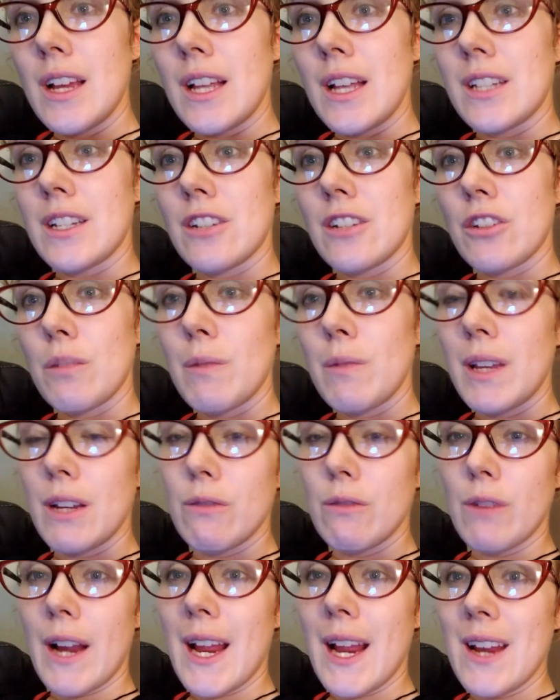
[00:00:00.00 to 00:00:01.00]
essentially
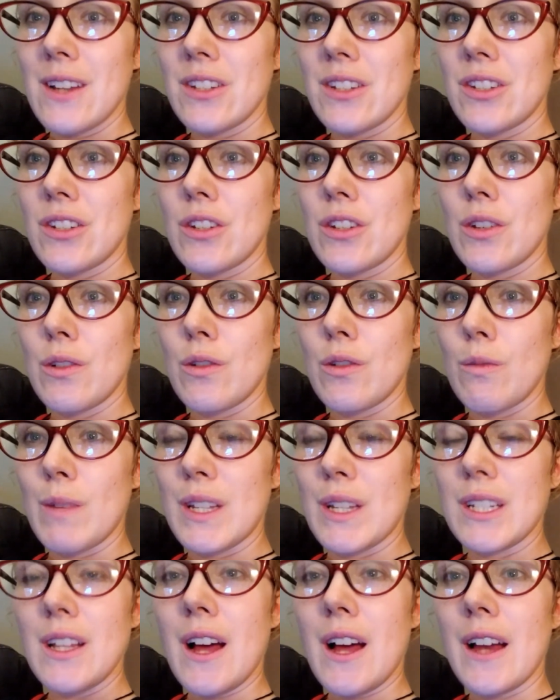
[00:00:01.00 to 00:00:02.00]
being raised to be
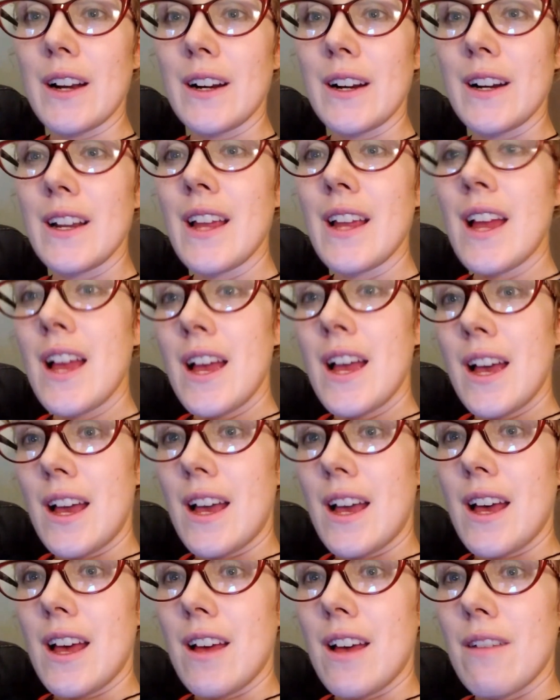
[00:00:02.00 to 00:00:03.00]
slaughtered,
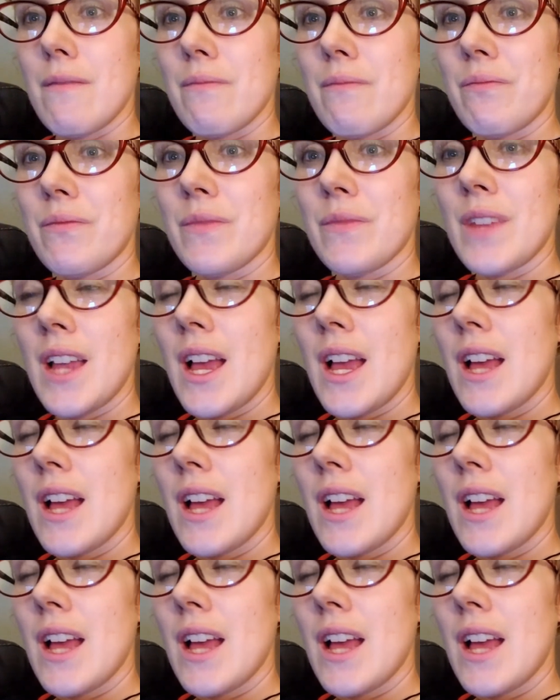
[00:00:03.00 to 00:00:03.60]
um,